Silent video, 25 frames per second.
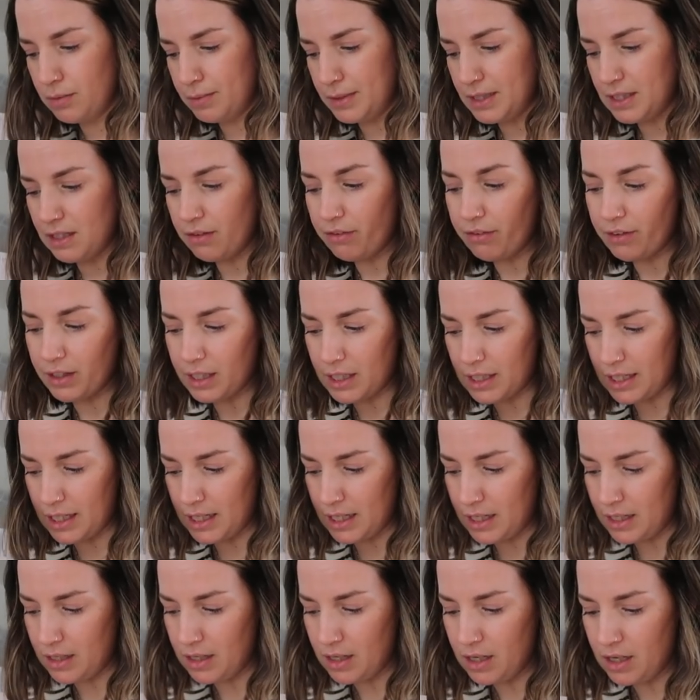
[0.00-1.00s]

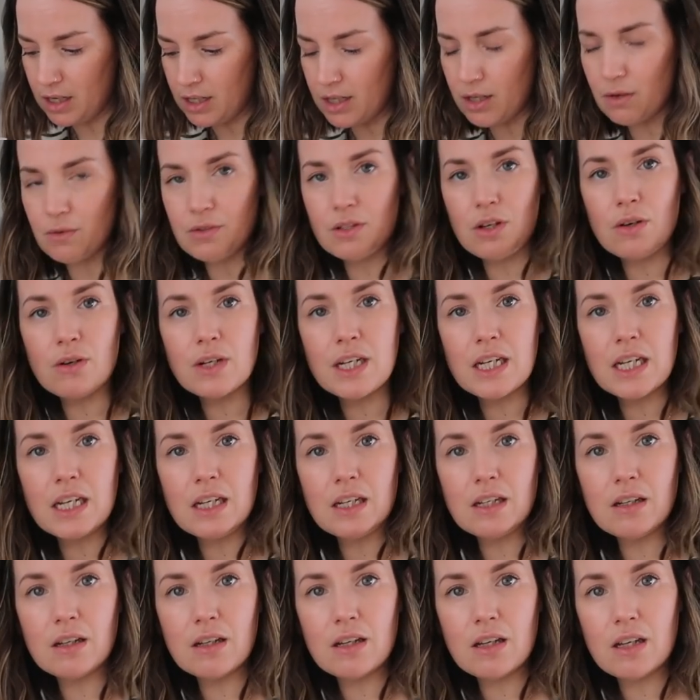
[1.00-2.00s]
specifically, there was
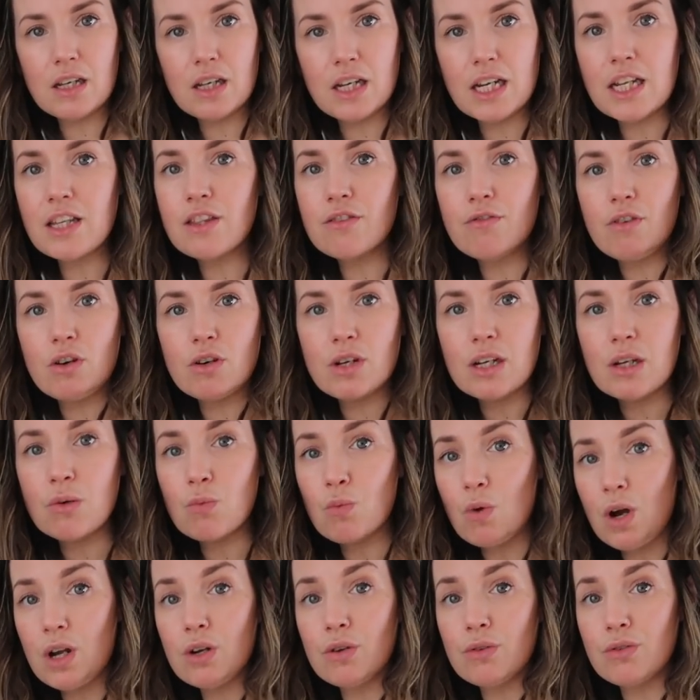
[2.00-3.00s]
only
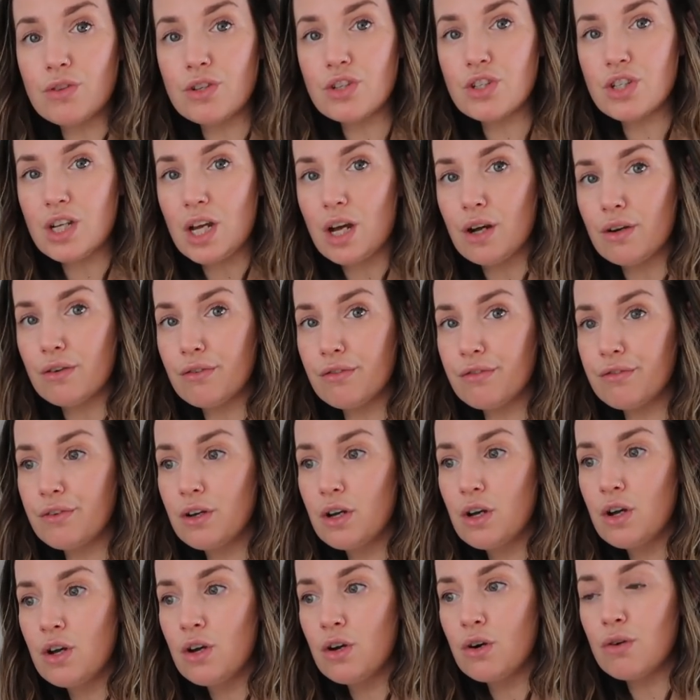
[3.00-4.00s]
one on the shelf
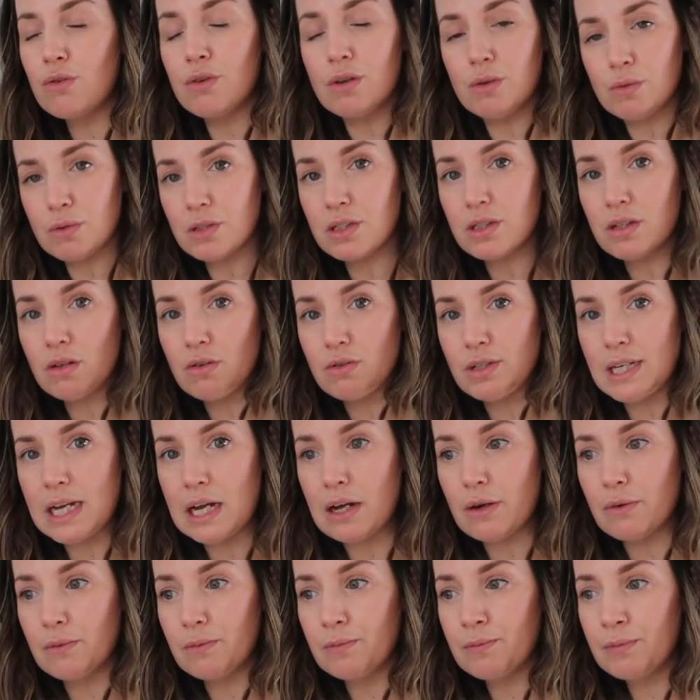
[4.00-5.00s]
or it was sold
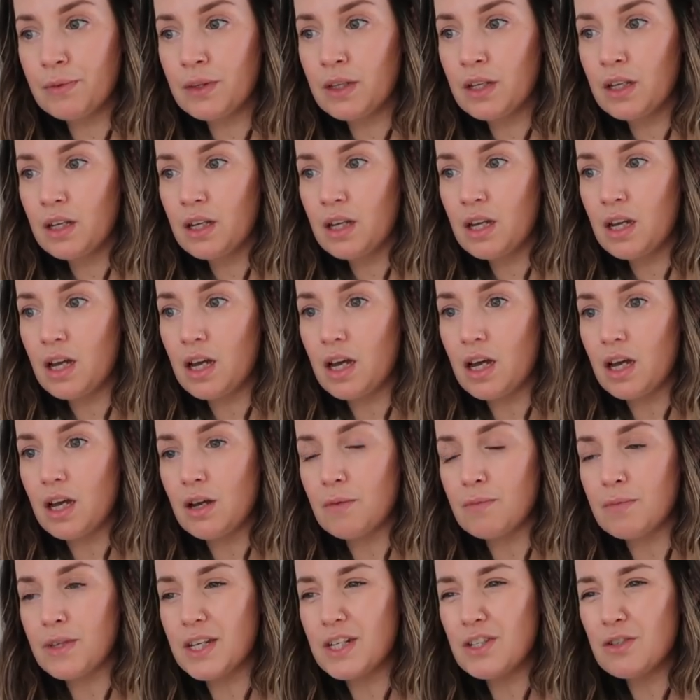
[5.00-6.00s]
out.
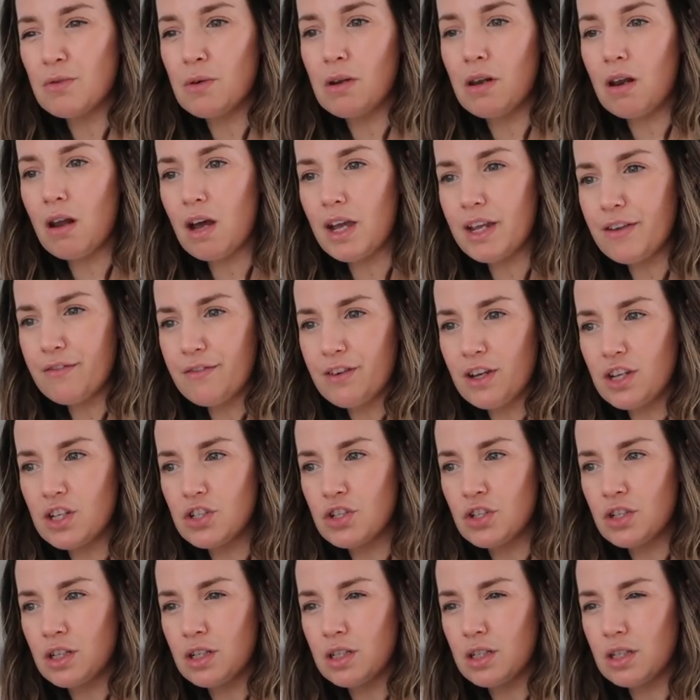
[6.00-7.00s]
They do a light
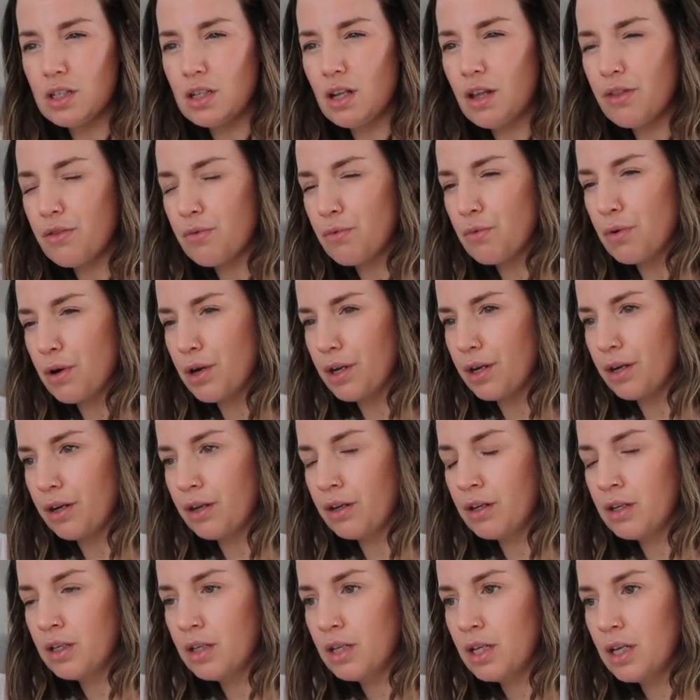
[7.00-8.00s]
version and another one,
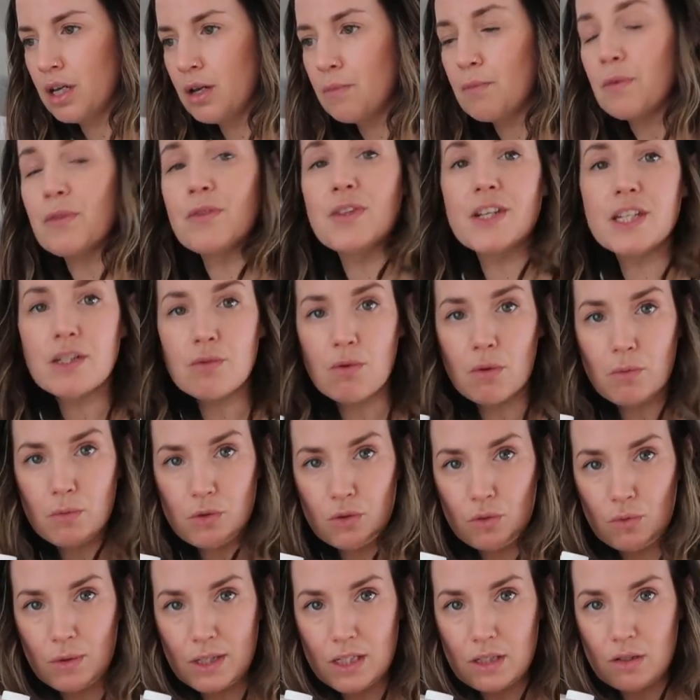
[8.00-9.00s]
but this one
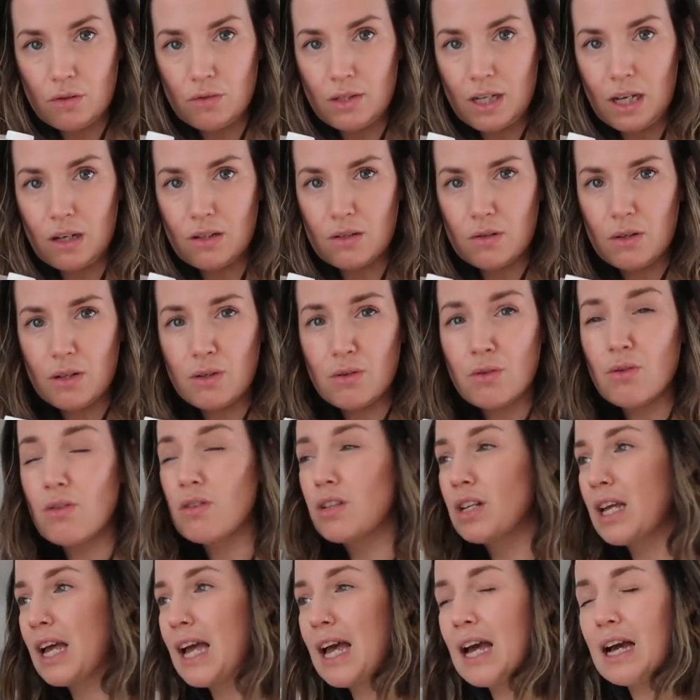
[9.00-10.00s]
was always sold out, so I
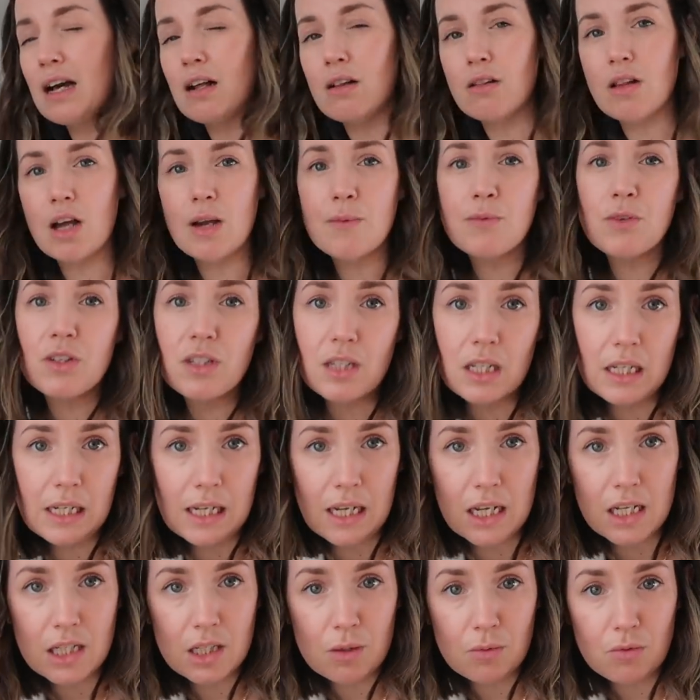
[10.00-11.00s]
thought, hell, I'm just gonna
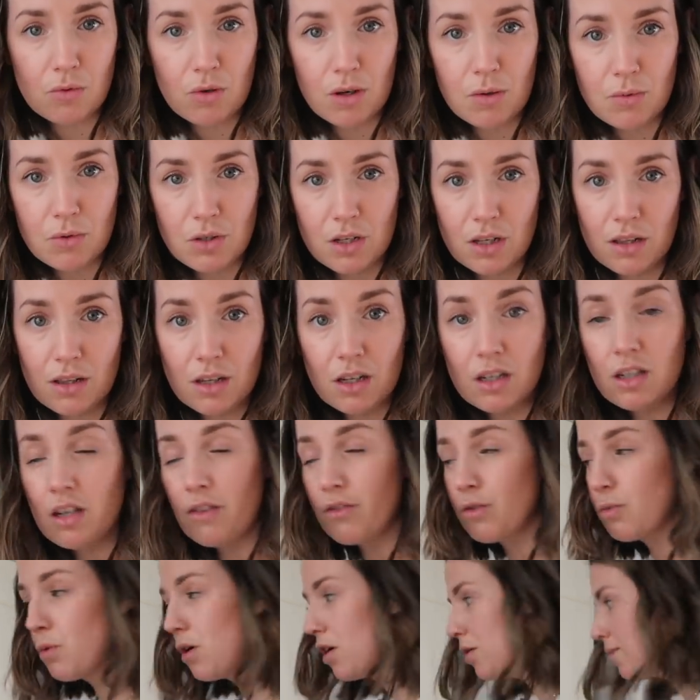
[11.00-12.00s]
get a subscription and I don't
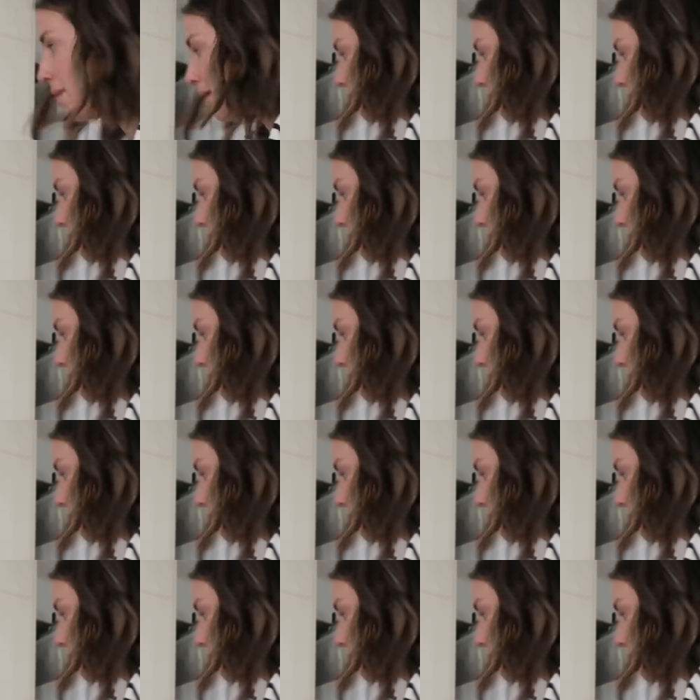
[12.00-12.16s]
have to worry